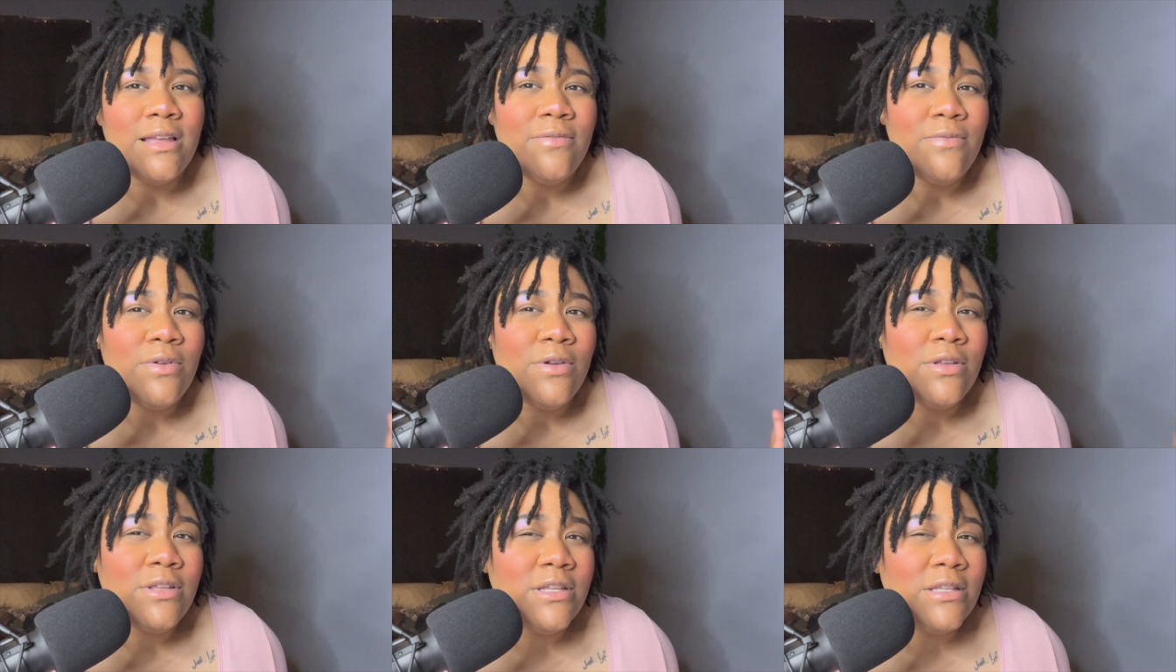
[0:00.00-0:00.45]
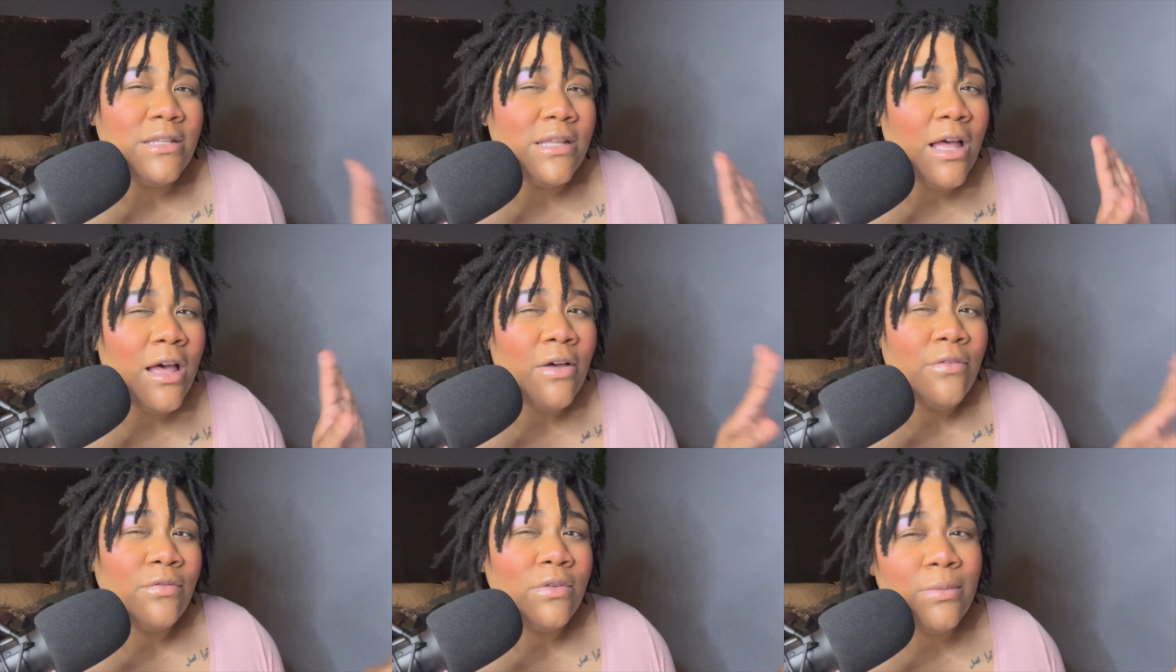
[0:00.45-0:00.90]
if you're just
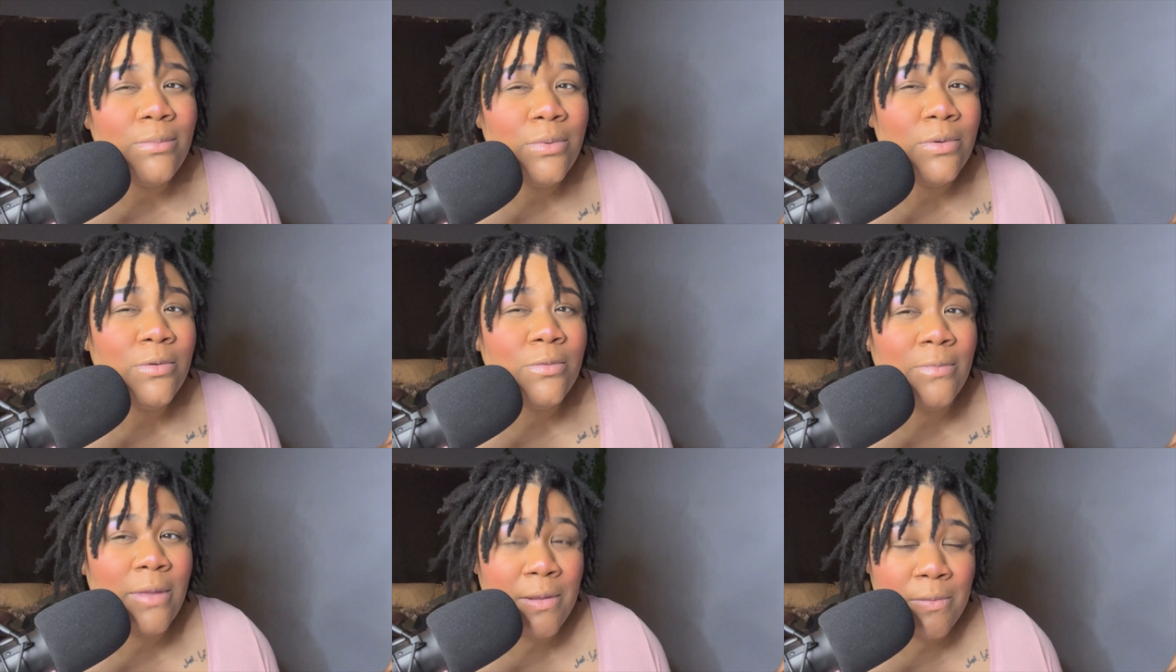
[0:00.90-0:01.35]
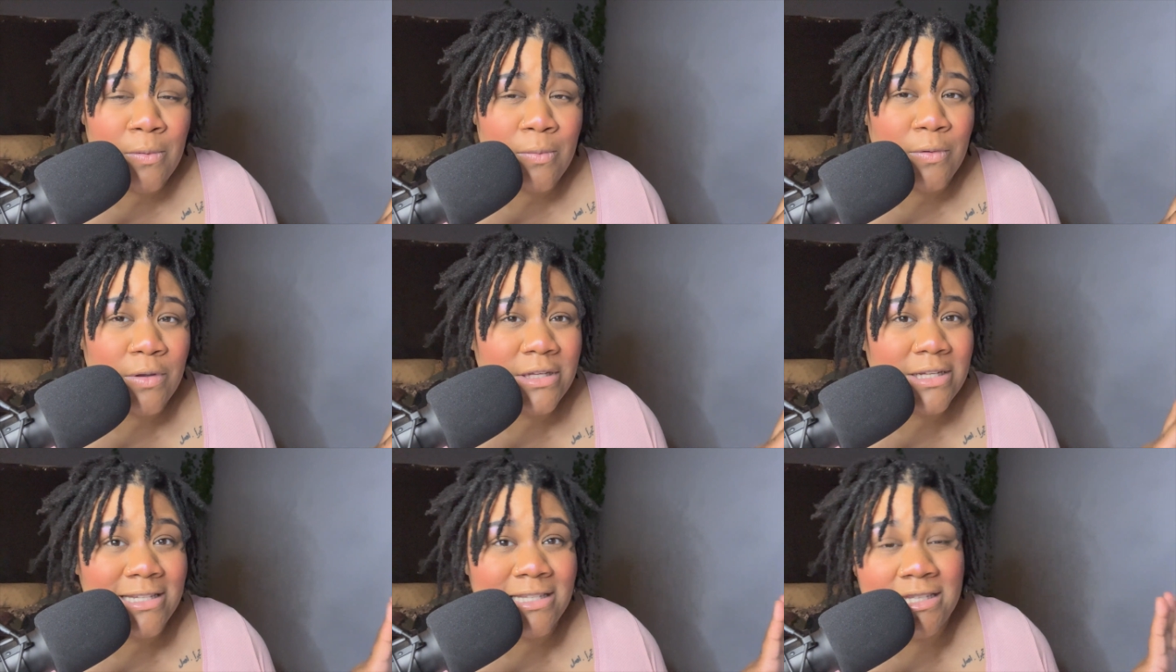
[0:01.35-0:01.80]
comfortable maybe
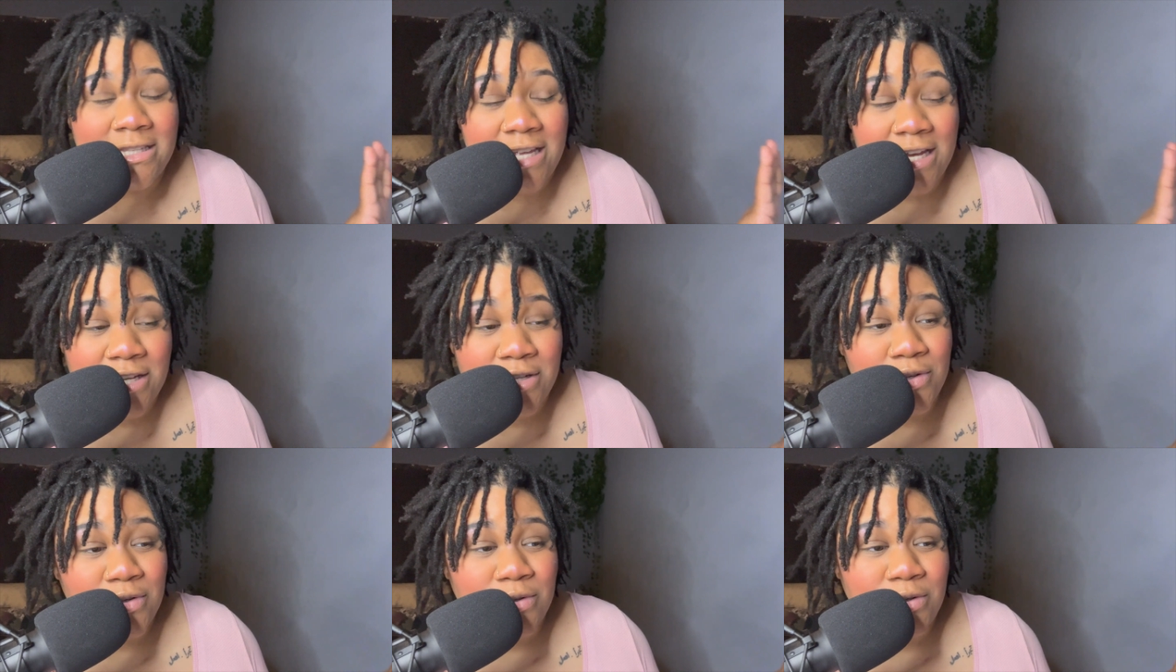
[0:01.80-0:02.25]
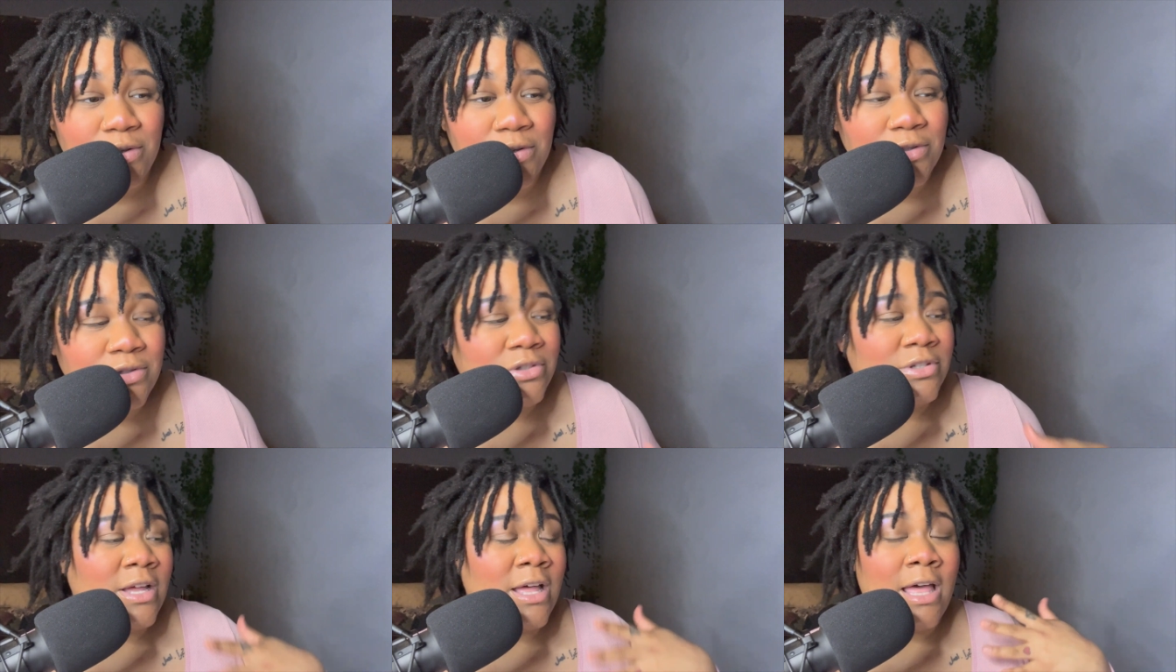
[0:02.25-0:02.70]
with just
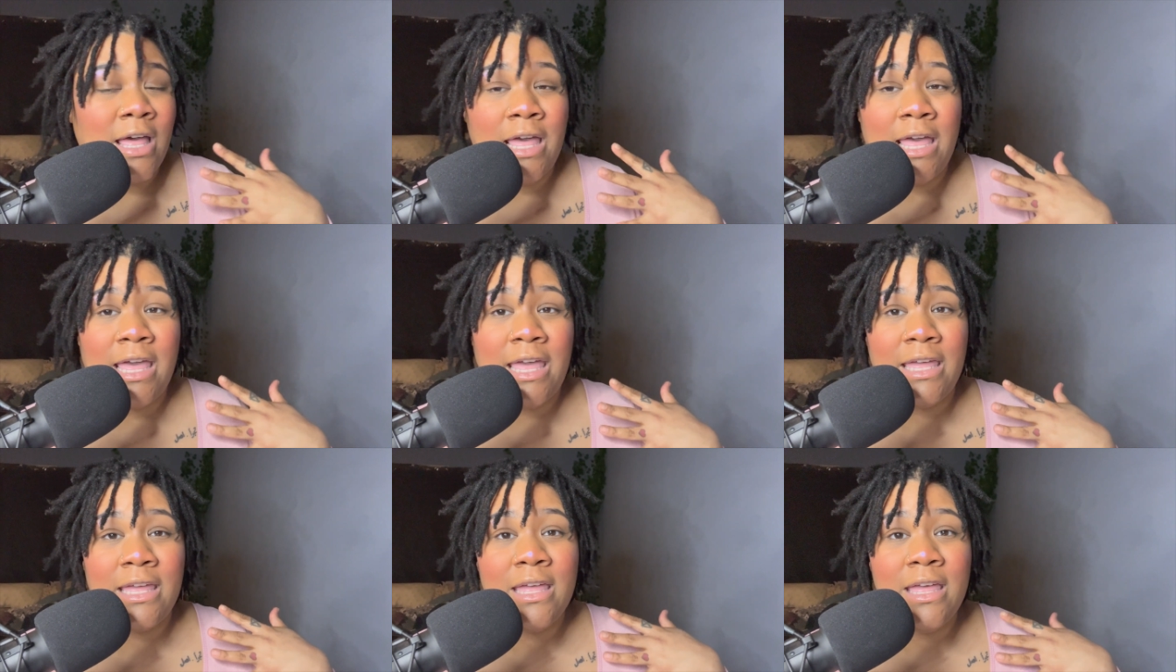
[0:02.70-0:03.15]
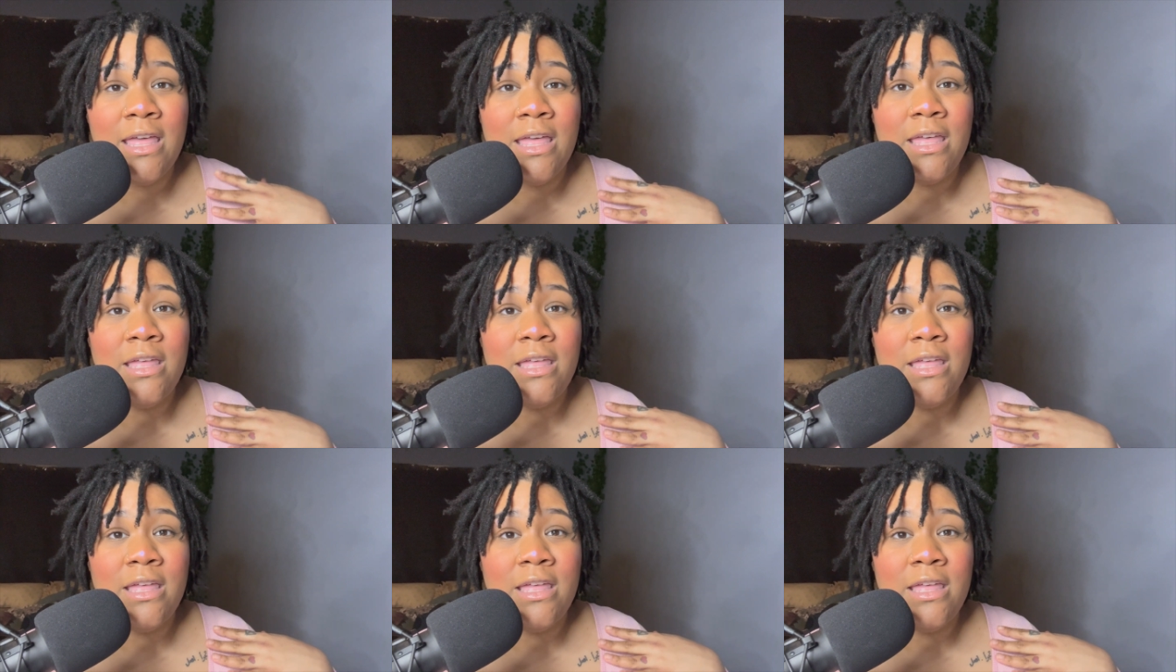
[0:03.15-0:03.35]
digital, try